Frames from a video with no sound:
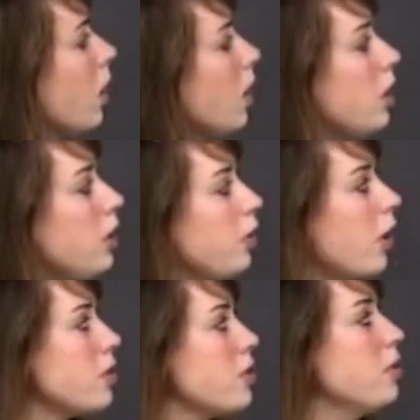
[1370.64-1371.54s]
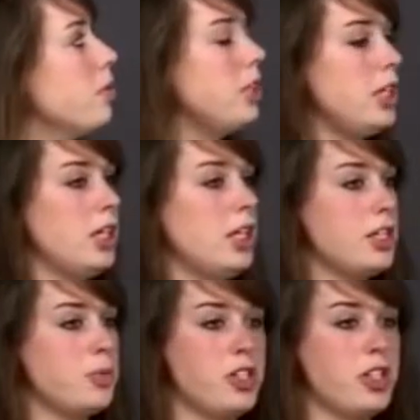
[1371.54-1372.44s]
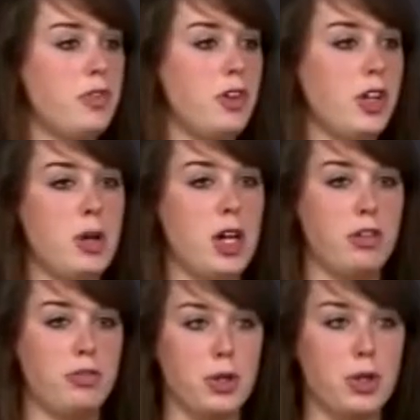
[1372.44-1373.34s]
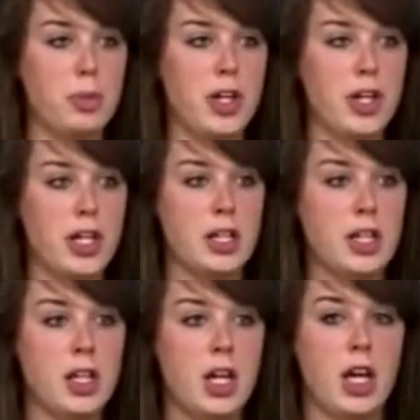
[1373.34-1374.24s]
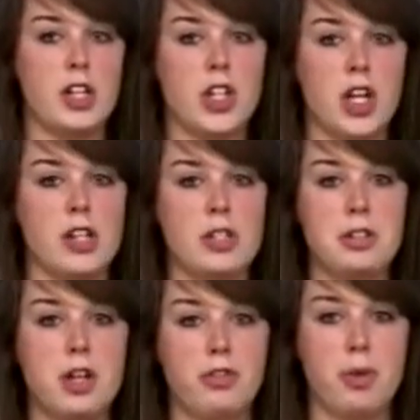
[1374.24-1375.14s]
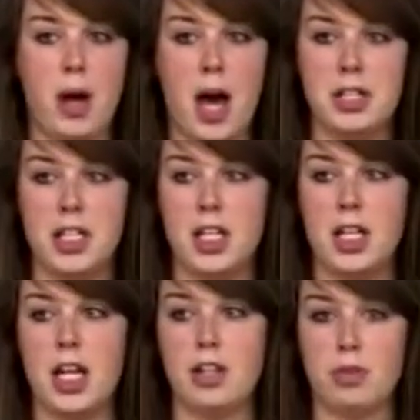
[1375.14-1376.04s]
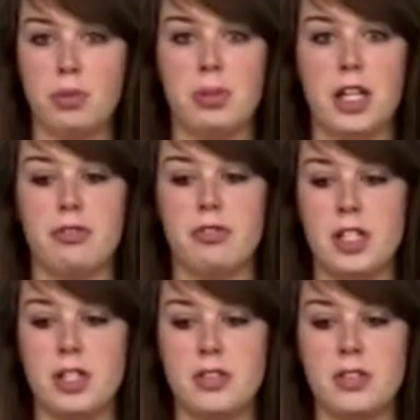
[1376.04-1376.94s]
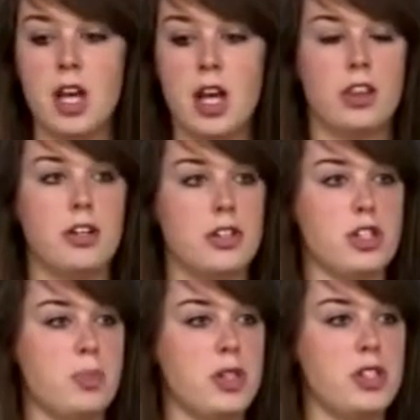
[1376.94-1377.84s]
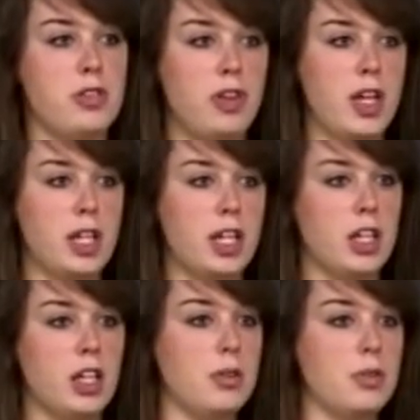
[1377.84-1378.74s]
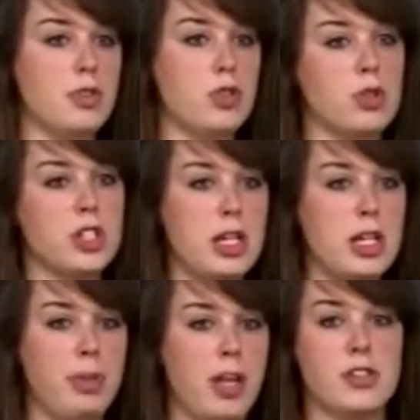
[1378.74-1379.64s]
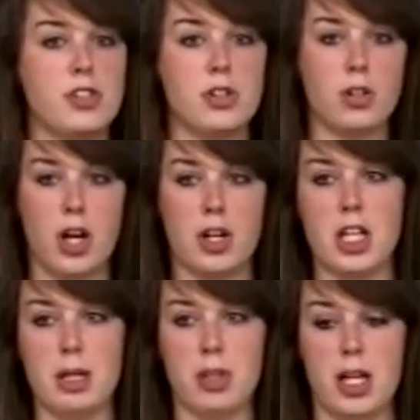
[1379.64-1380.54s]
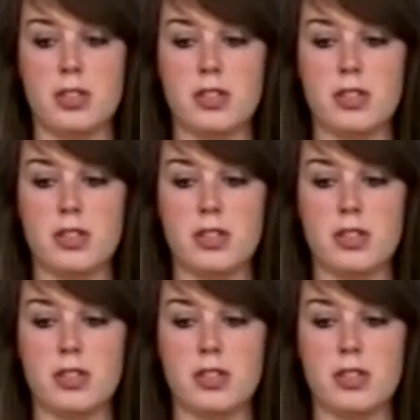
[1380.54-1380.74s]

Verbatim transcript: You also need a specific amount of photo period. As you guys all know from botany and from plant phys, there's a specific, you know, short day plants or long day plants.